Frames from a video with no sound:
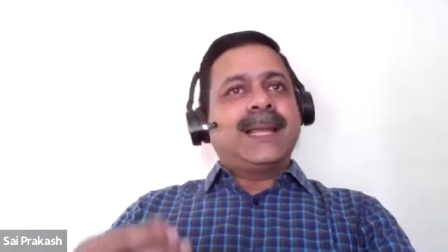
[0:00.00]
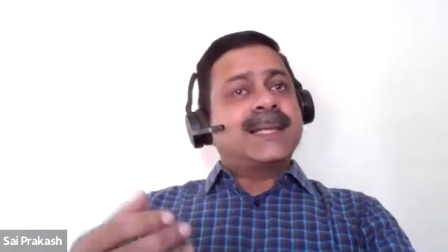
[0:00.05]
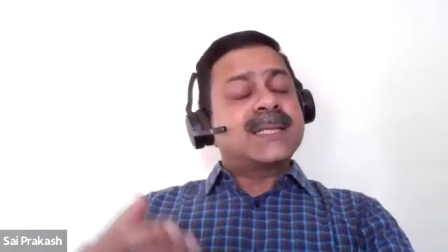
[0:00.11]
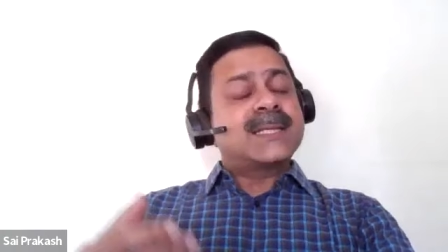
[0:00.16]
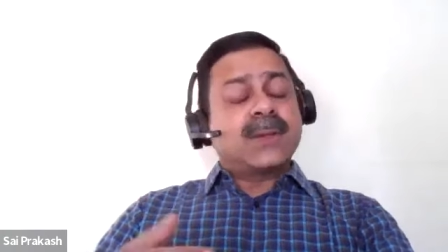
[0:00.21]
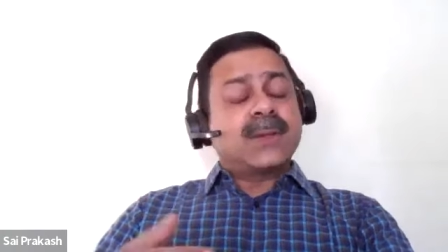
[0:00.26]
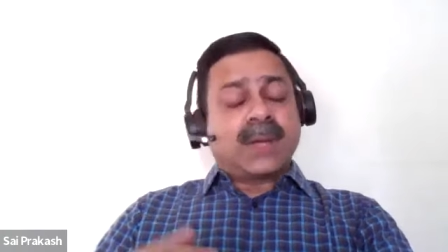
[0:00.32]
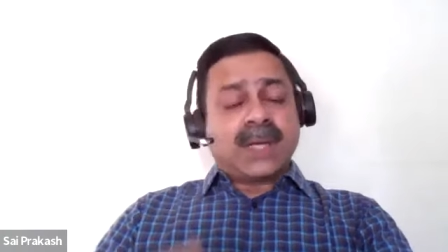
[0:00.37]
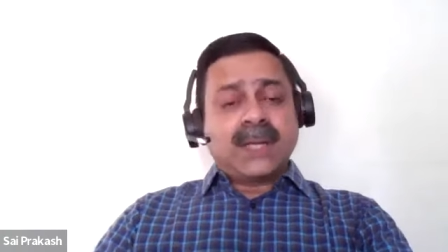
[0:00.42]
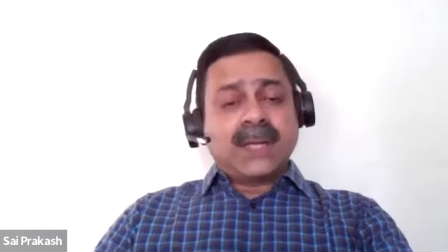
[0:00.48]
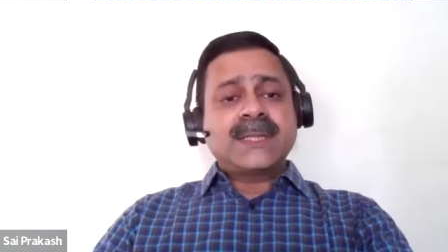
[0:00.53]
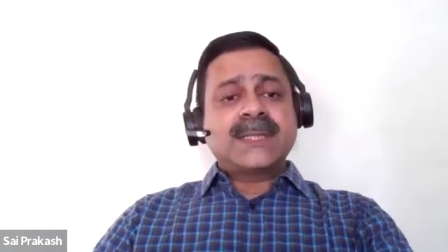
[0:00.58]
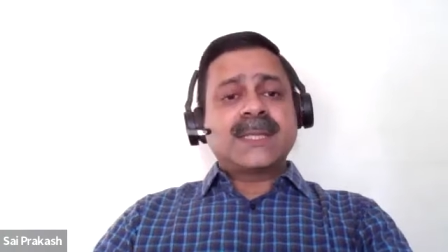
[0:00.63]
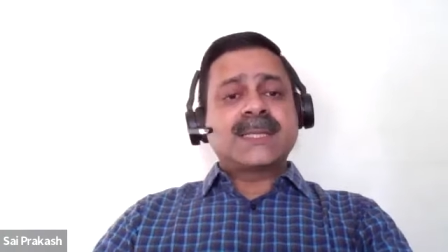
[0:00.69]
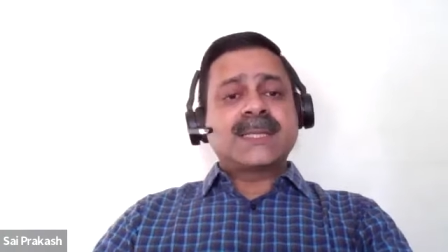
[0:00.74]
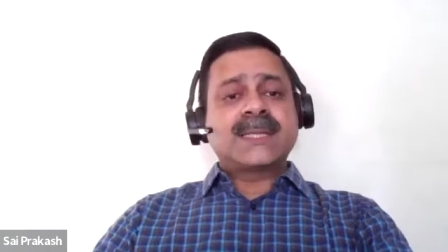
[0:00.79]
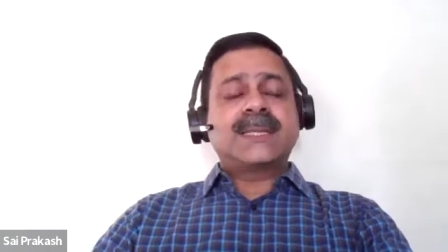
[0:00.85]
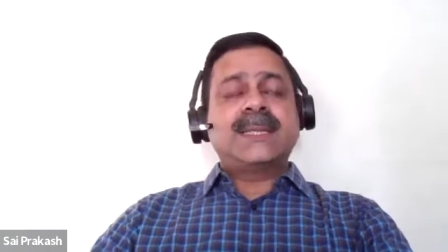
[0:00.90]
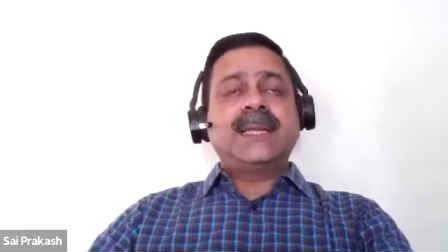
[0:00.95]
uh, it's not even
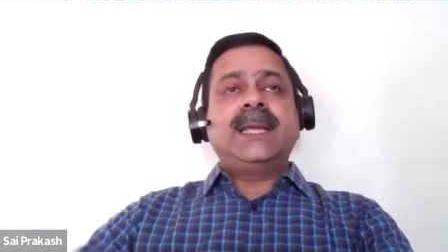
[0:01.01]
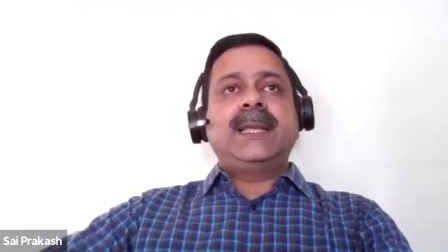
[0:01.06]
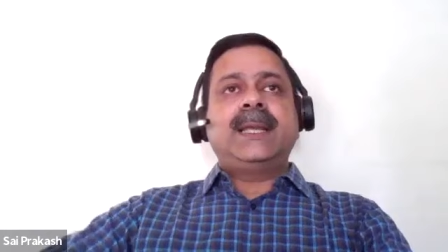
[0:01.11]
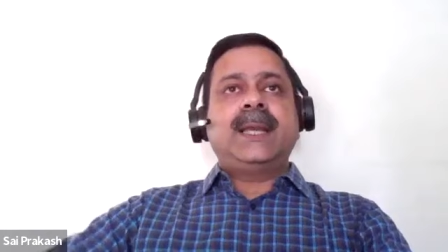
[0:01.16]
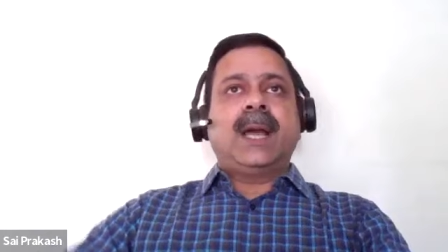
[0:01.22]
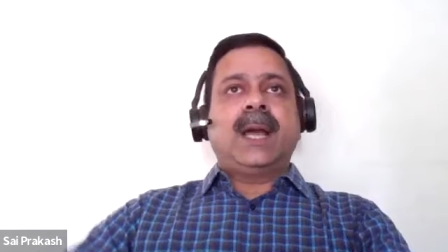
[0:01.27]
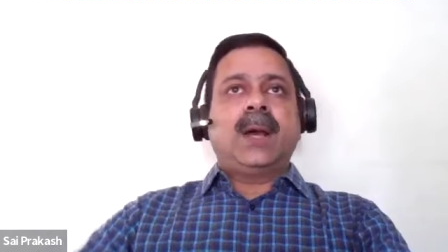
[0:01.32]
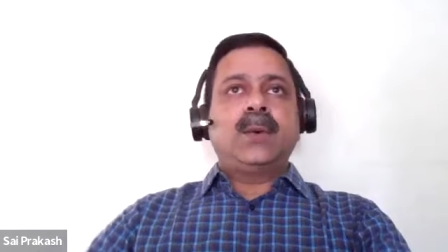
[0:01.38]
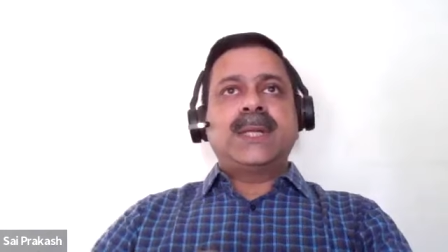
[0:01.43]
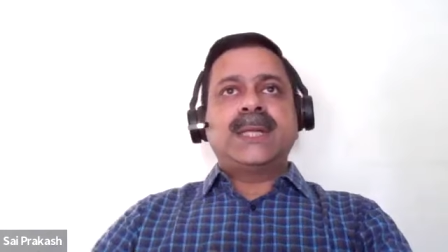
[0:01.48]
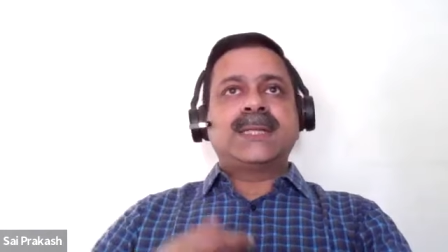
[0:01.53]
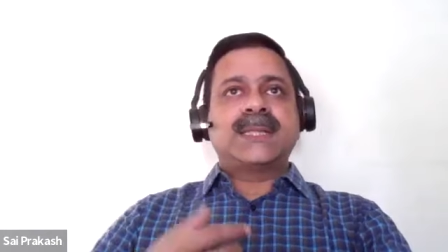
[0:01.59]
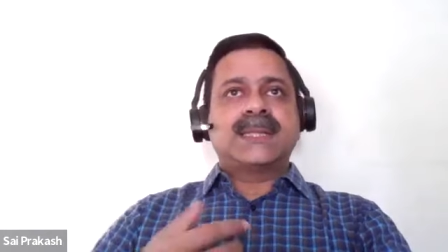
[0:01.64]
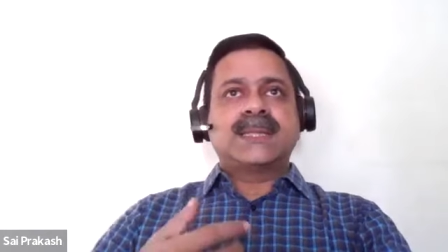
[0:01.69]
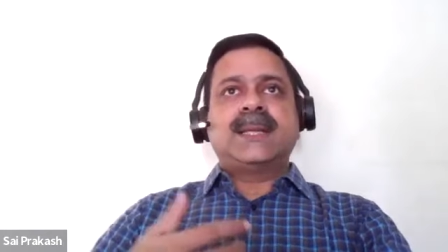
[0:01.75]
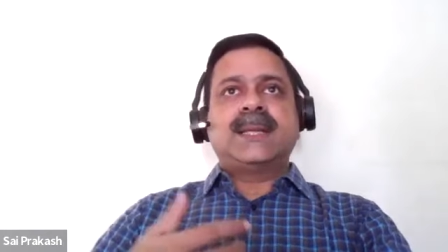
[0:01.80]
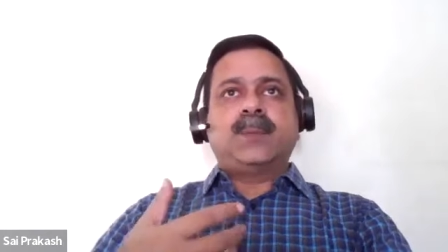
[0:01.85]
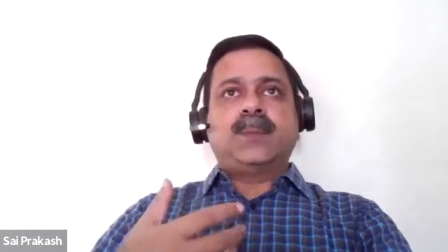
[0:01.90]
just the outages.